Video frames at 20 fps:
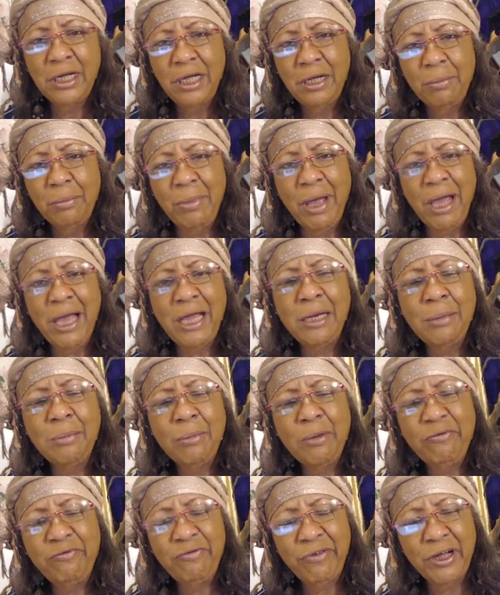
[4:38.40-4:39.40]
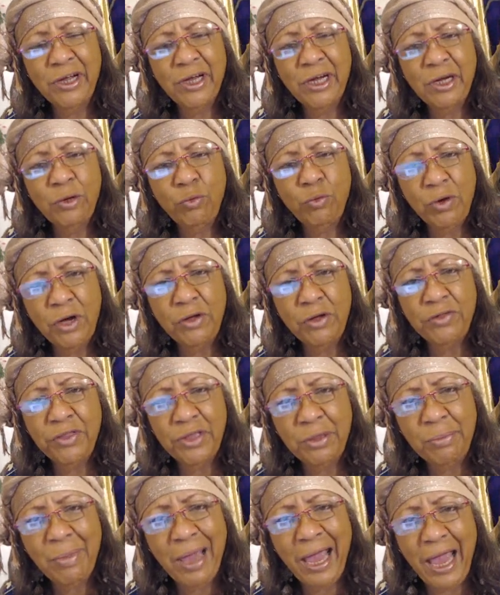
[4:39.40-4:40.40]
Made him a very wealthy
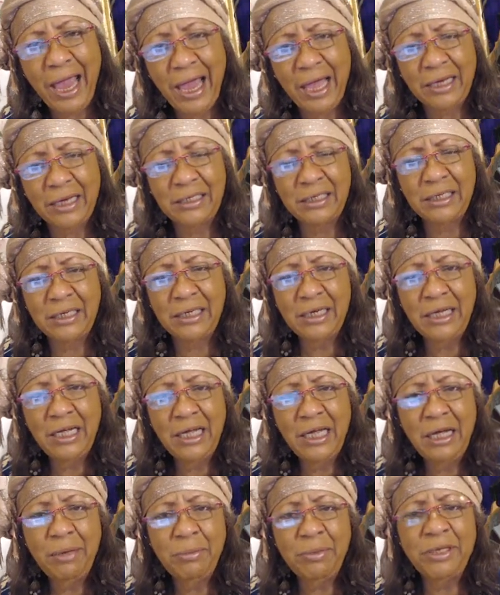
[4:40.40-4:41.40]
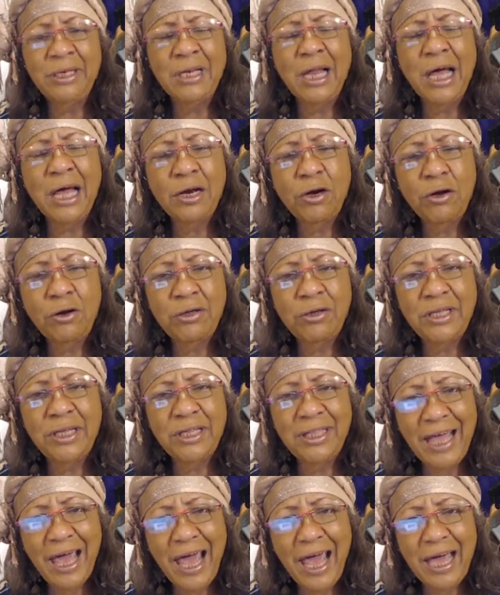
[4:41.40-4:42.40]
man. But not only
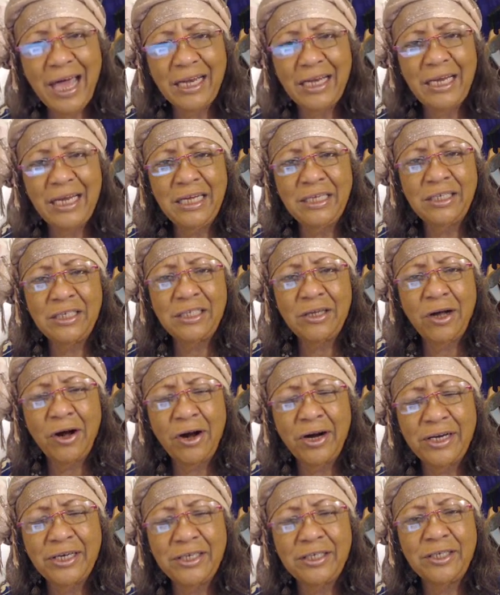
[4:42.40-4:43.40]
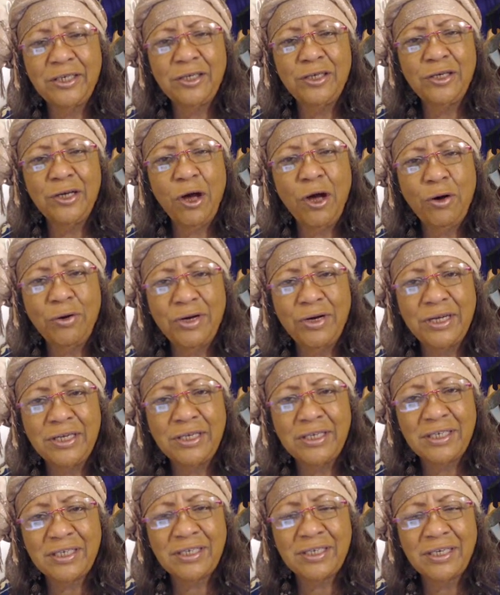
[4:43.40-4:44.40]
that, he started to
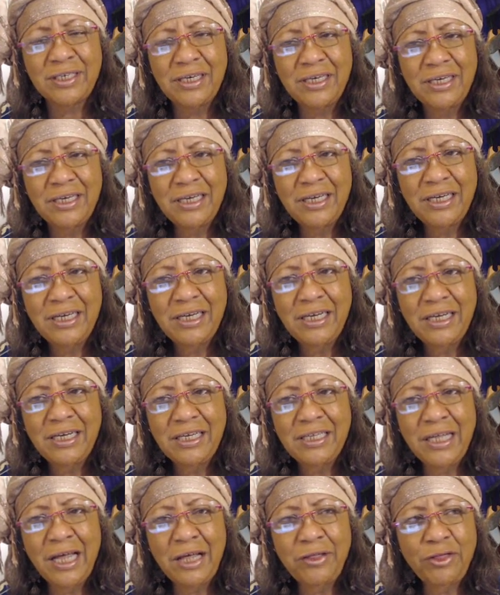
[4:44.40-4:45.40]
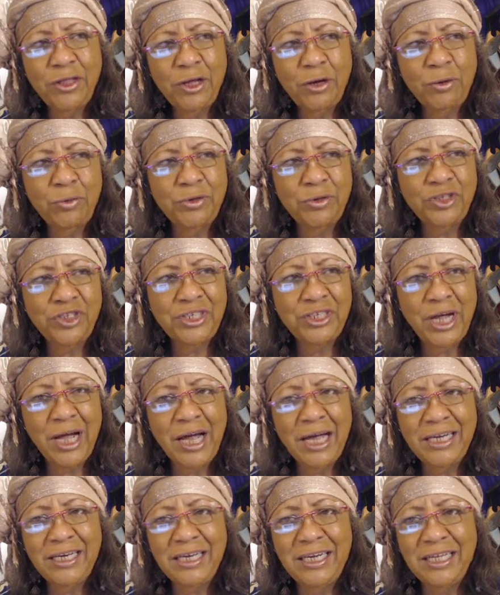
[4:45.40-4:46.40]
notice that there were
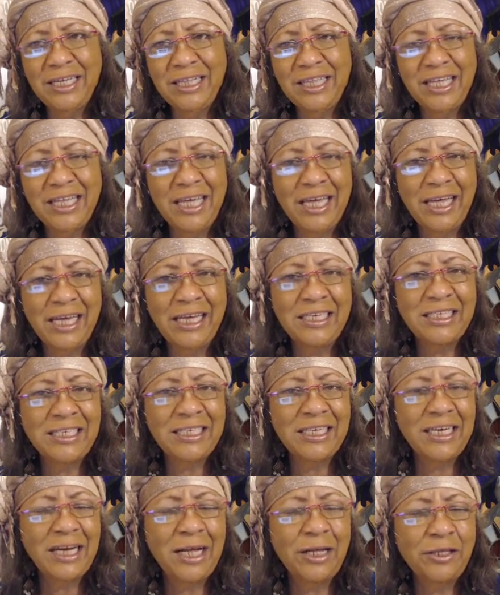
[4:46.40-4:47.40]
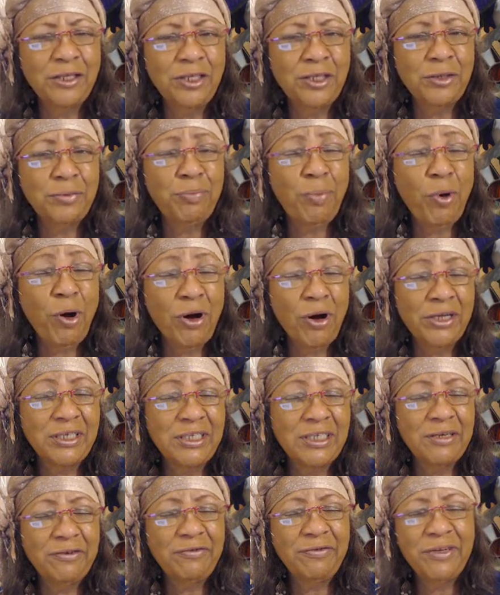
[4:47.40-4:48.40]
shiny things in other
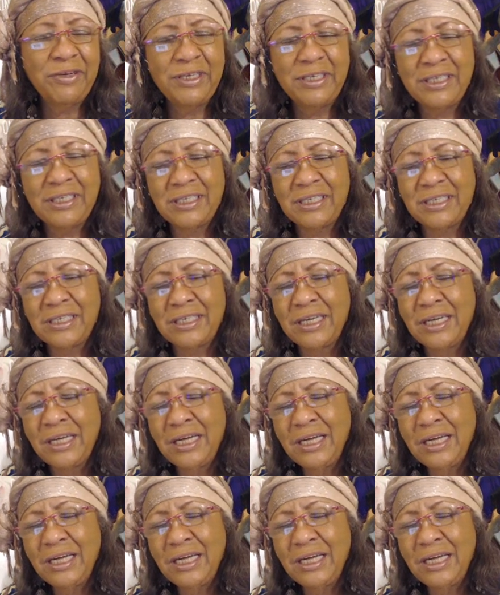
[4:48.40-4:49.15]
parts of his